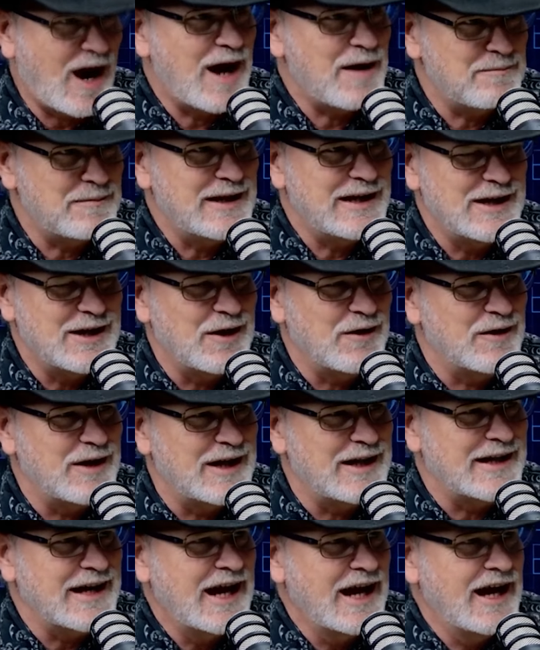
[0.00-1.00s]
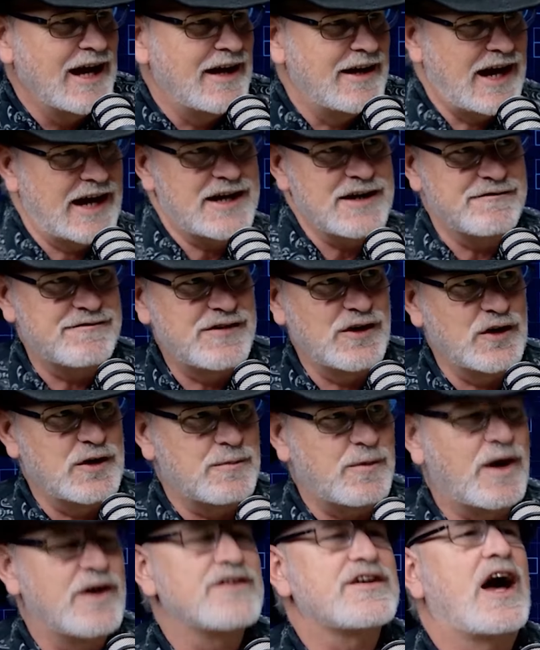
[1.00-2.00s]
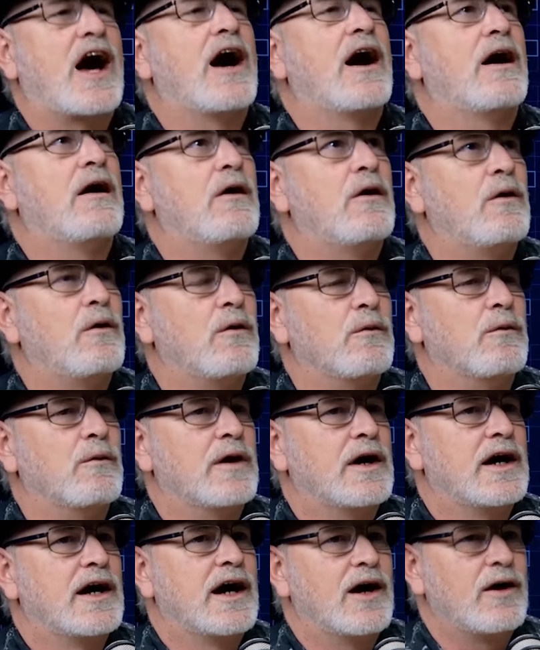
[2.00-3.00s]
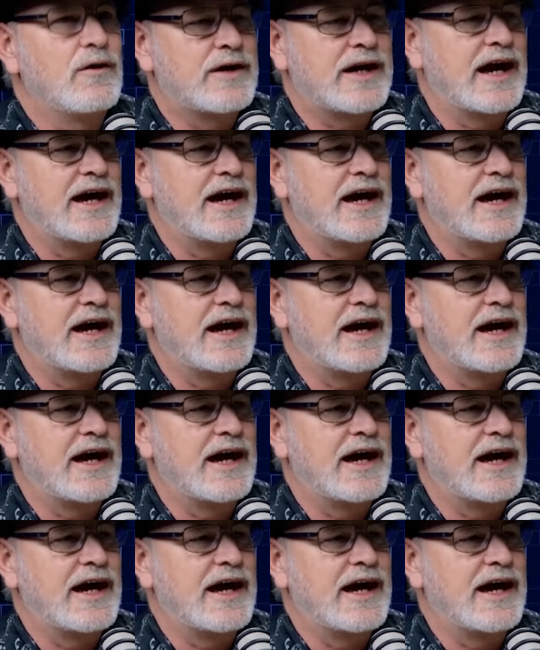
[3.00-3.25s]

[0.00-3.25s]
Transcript: me, you know, and I, I could feel the bars. Oh, okay.